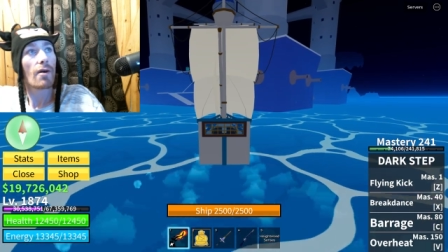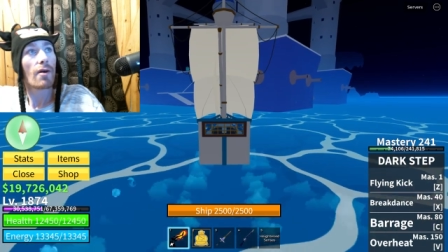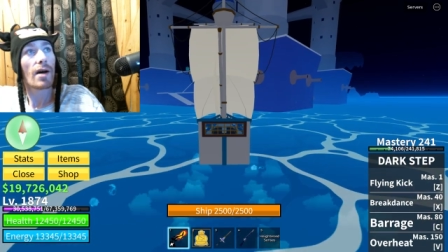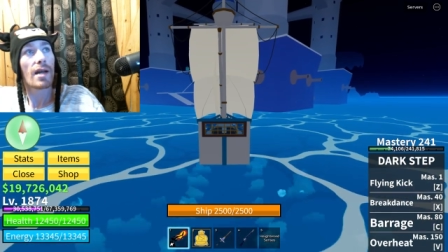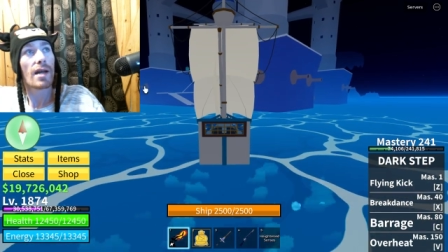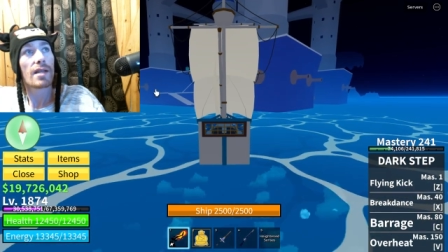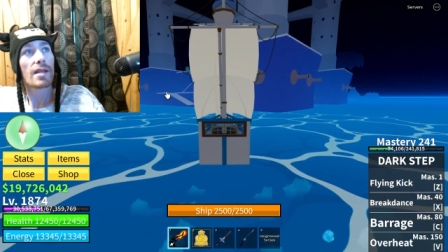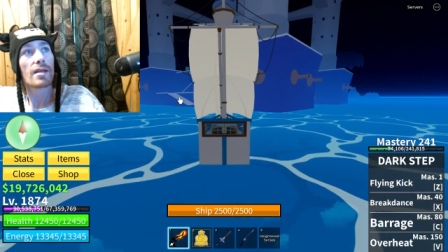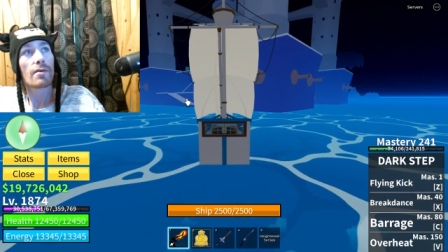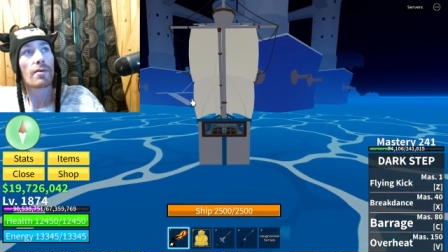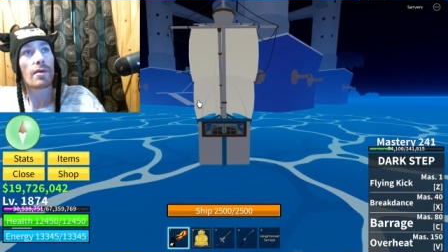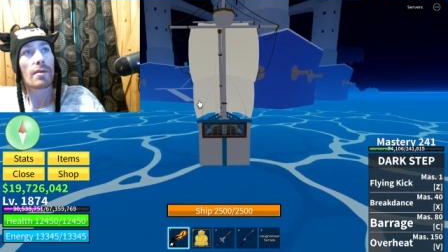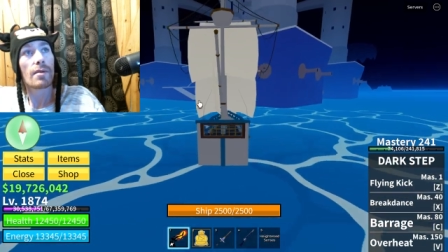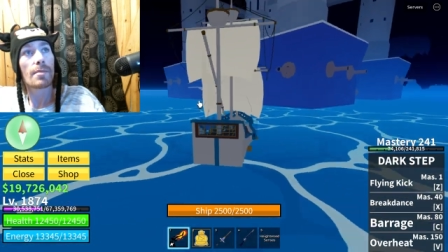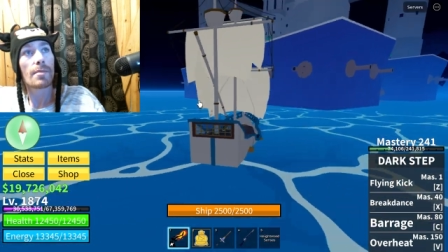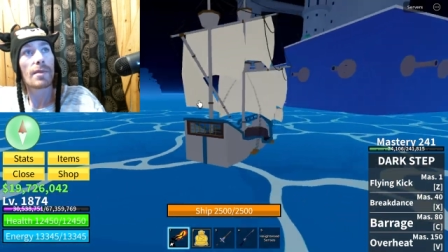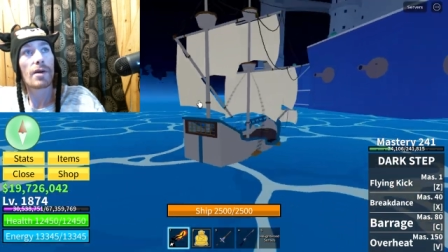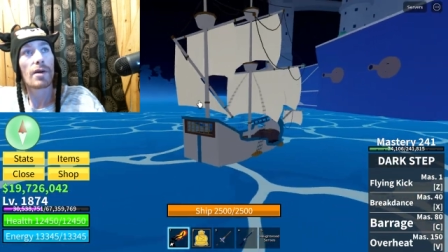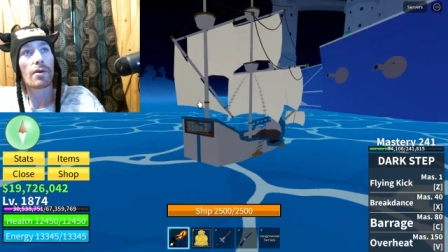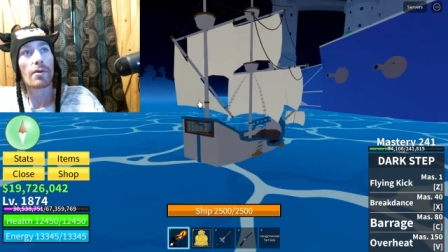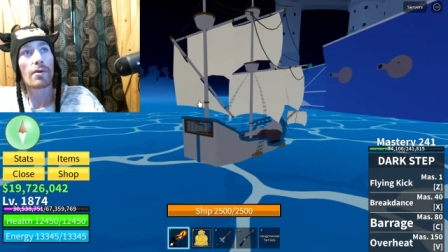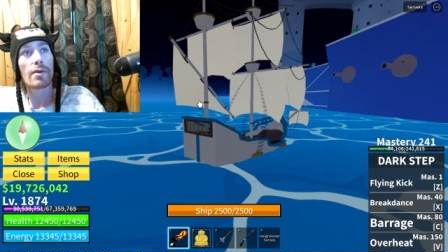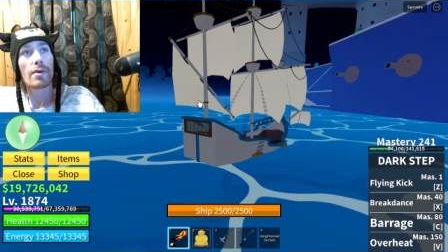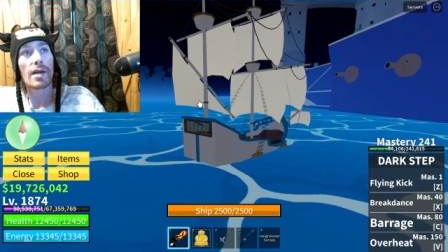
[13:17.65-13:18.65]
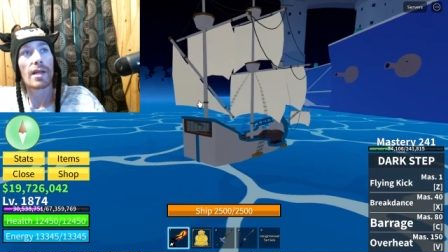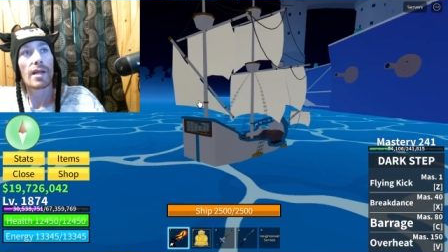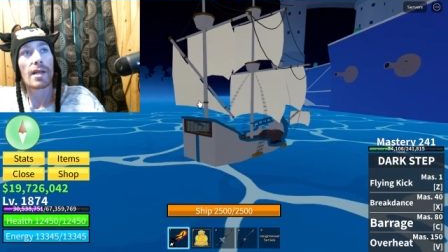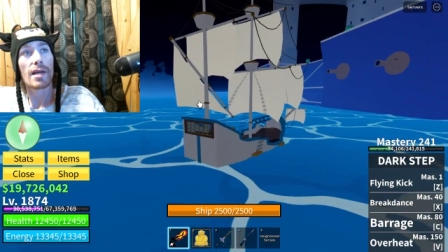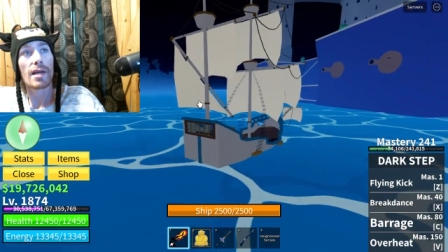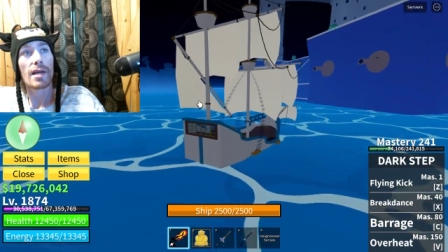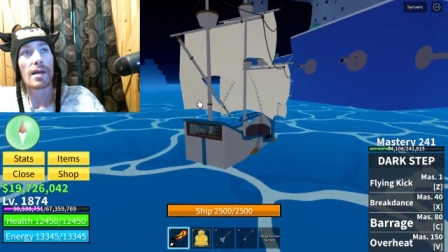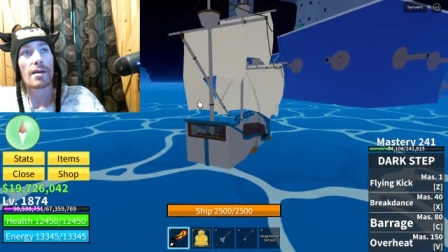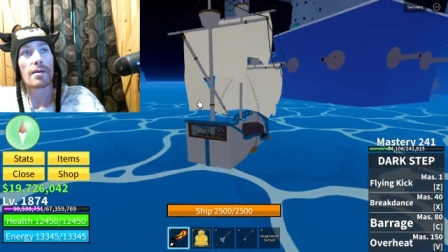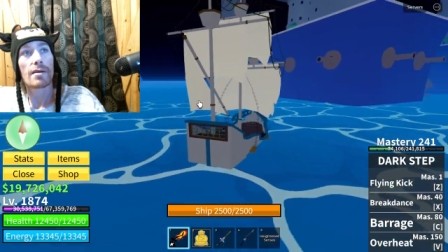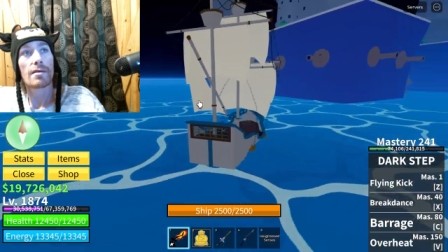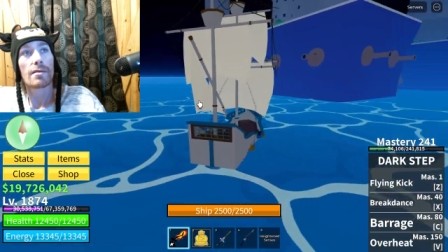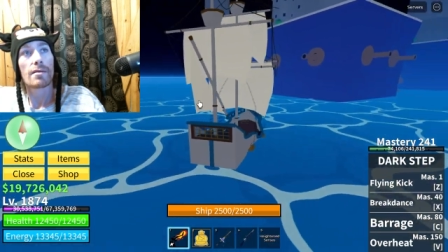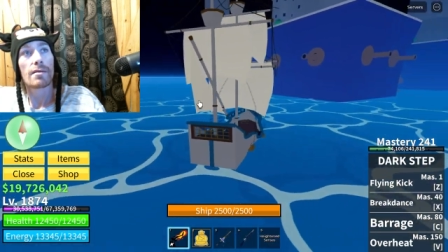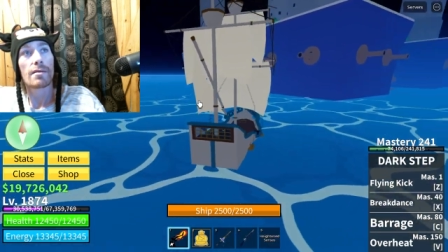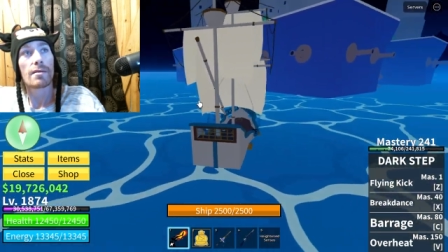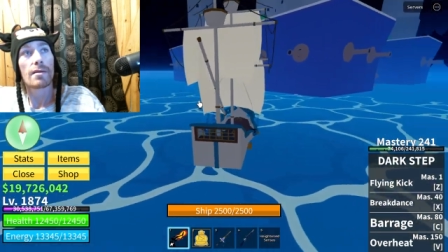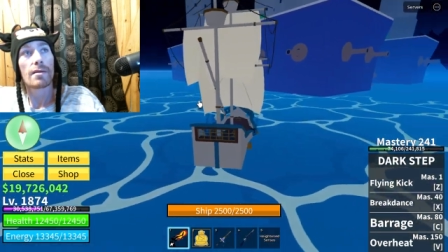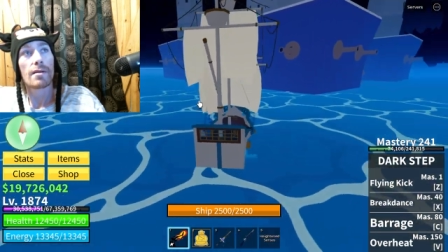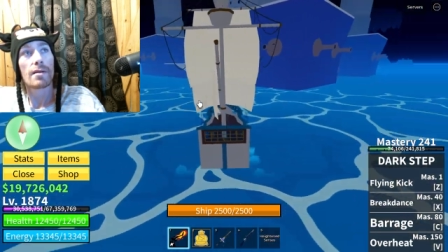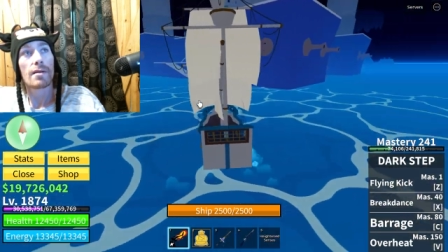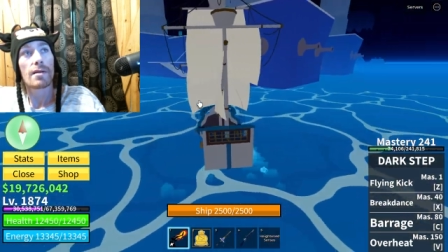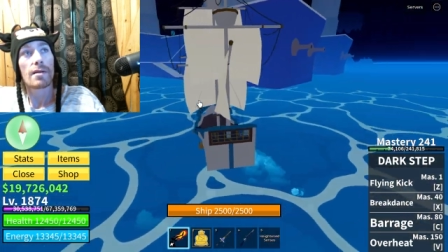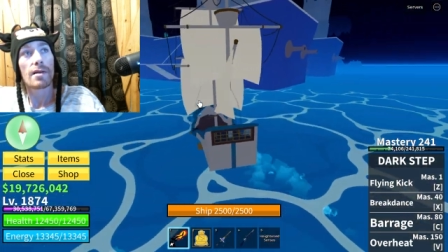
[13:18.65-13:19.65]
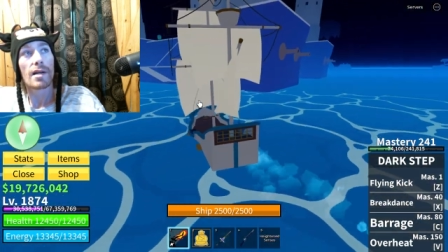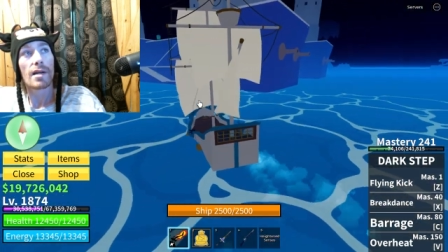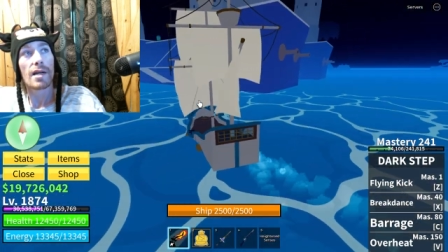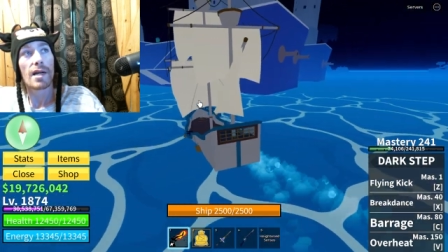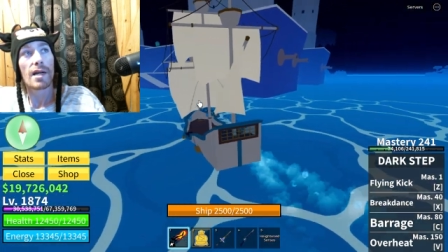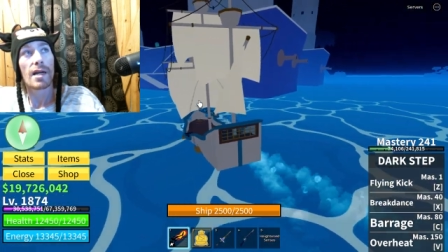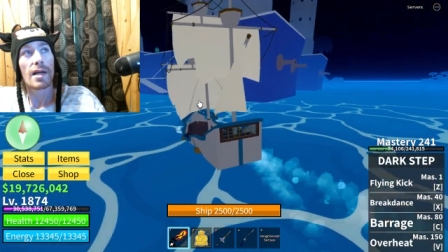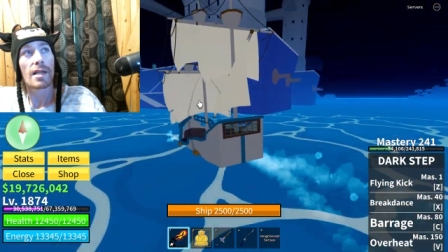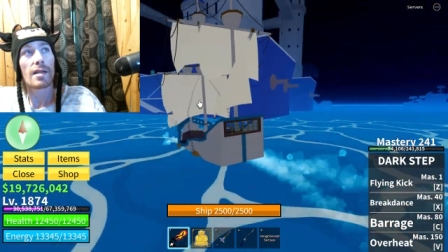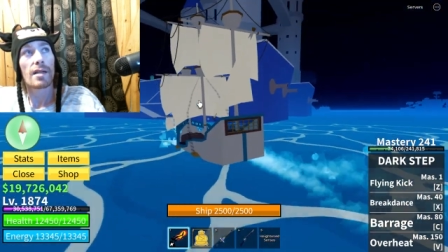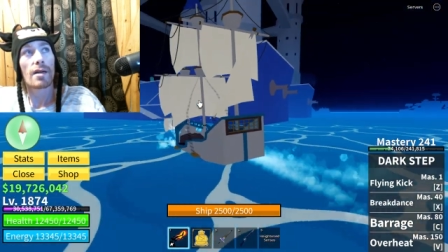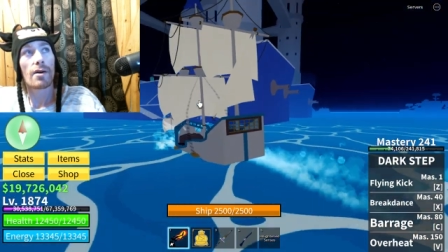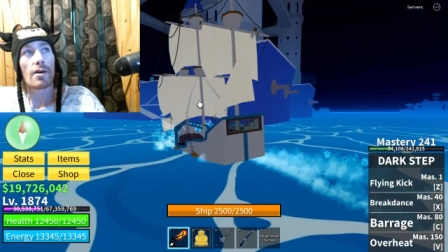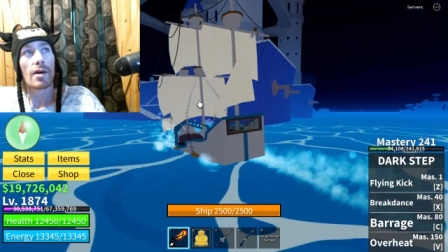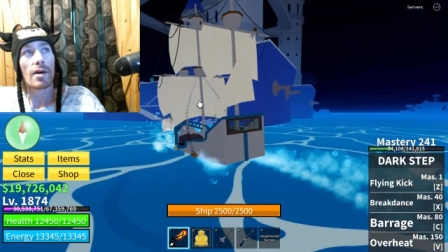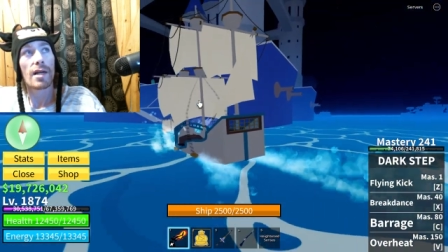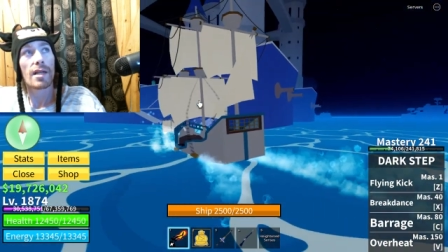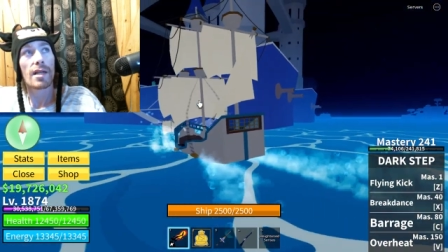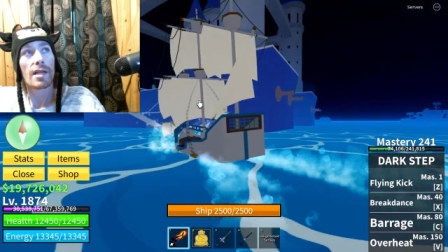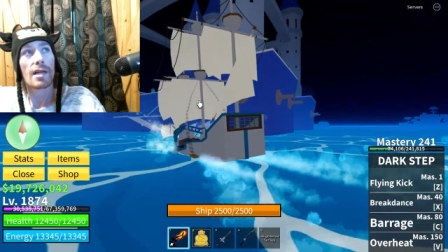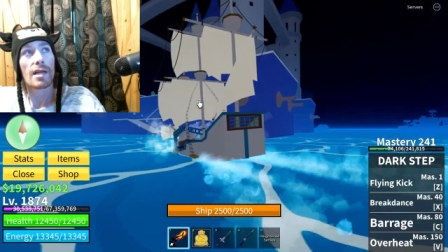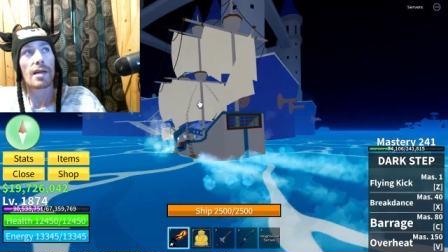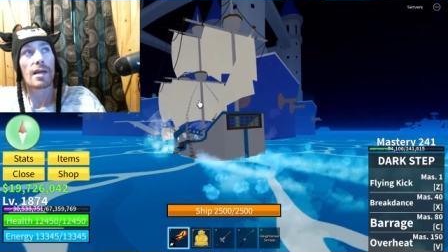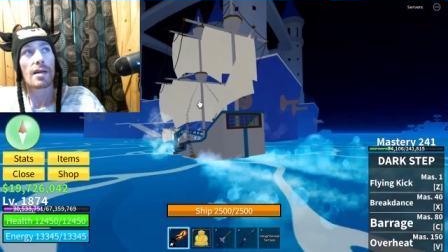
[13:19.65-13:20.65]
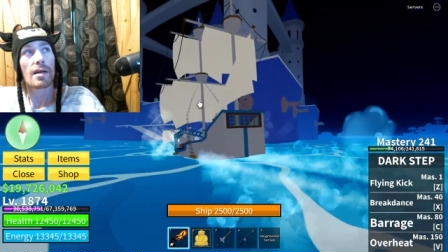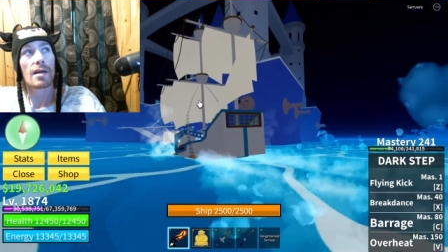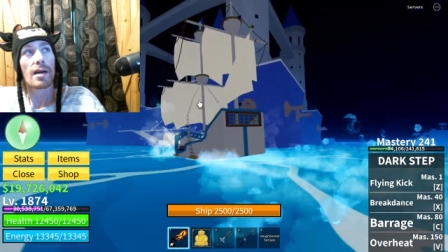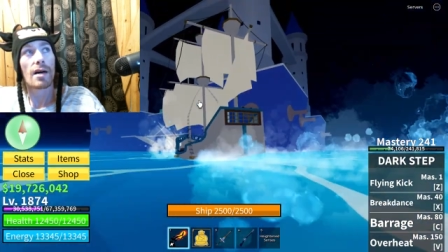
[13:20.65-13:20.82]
idea what I'm doing right now. I got no idea.